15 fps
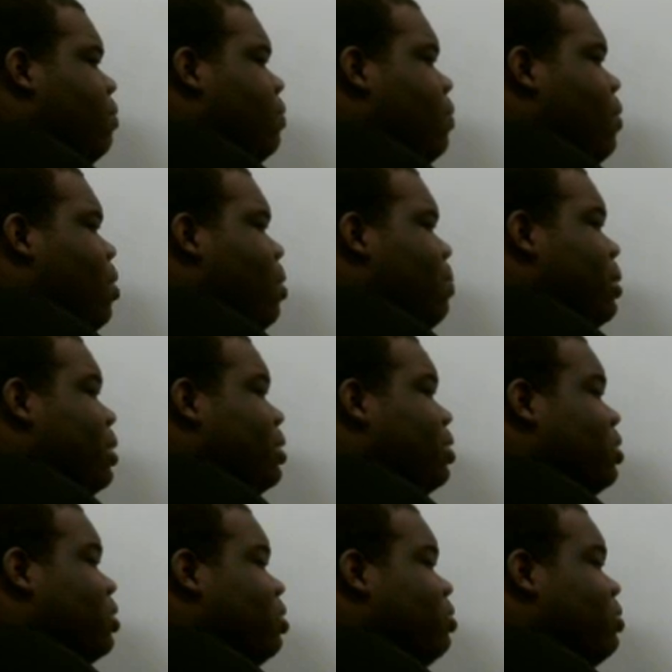4
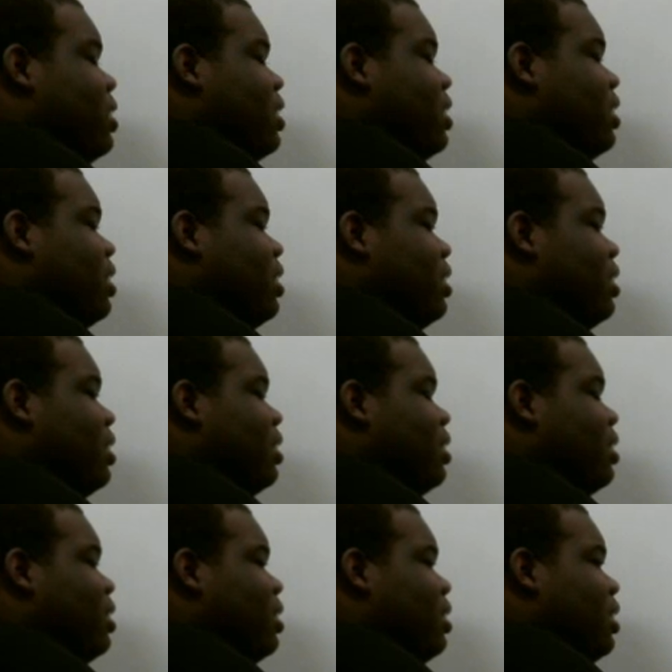pixels away.
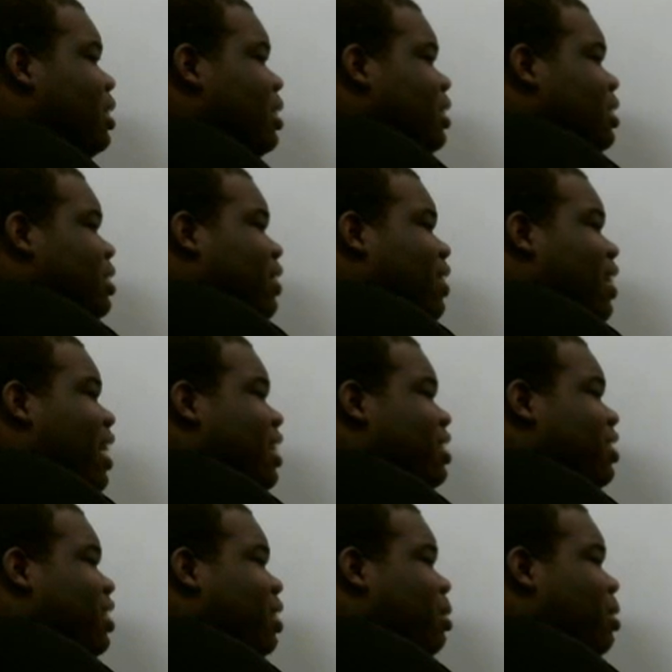So
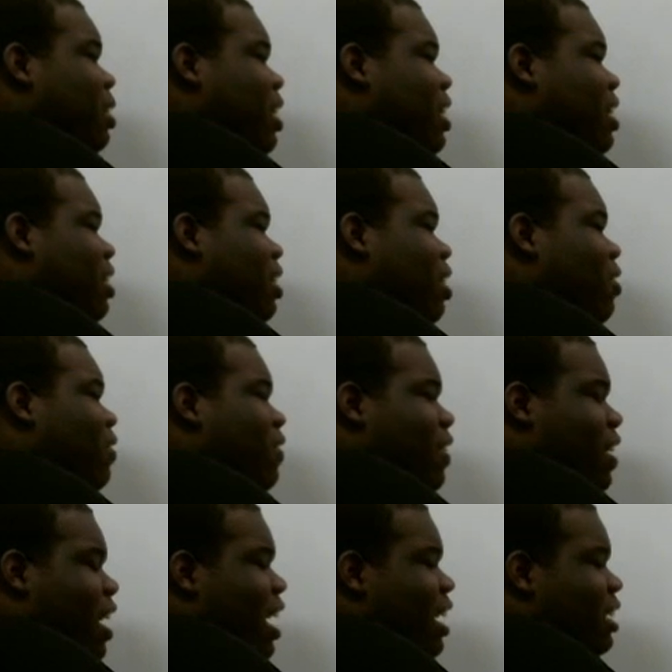it'll
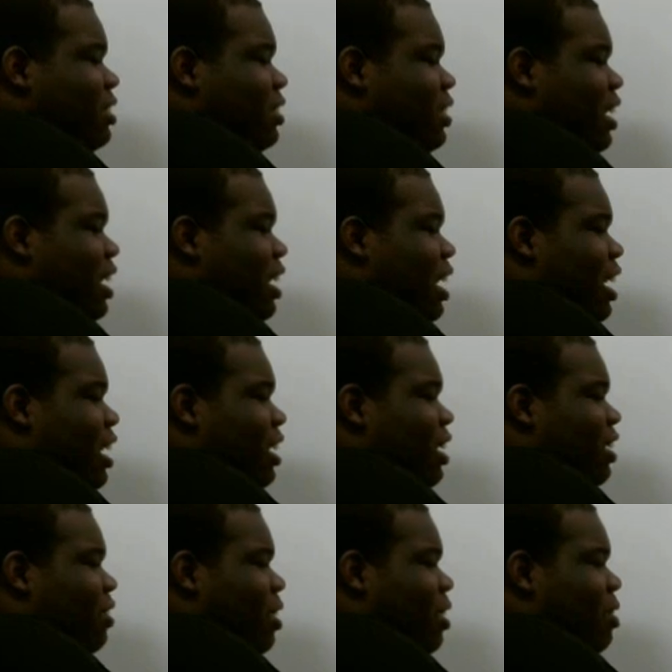actually
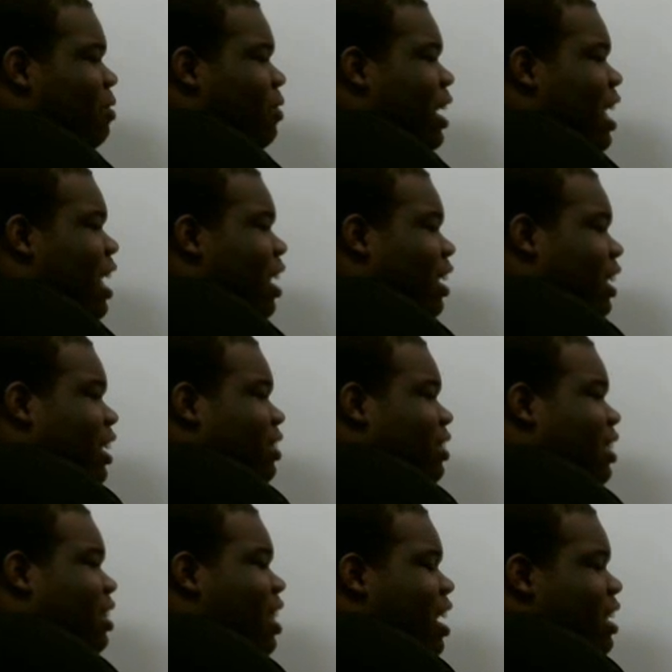in reality
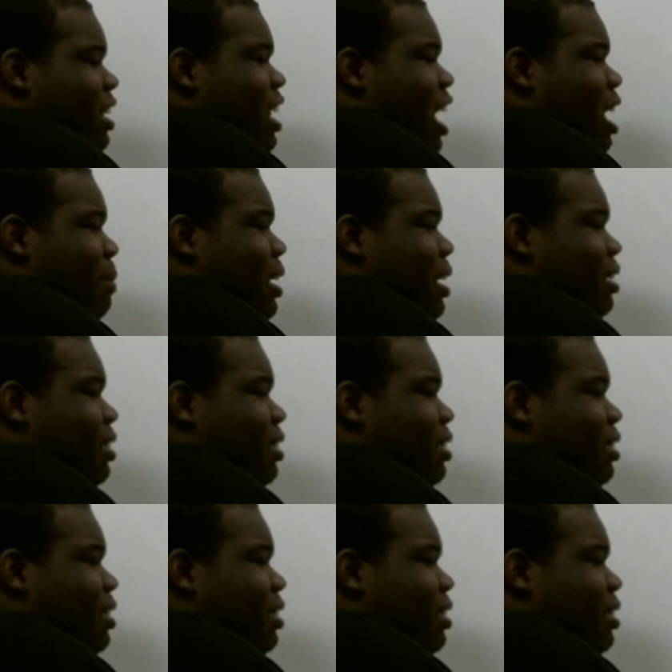look like a diamond.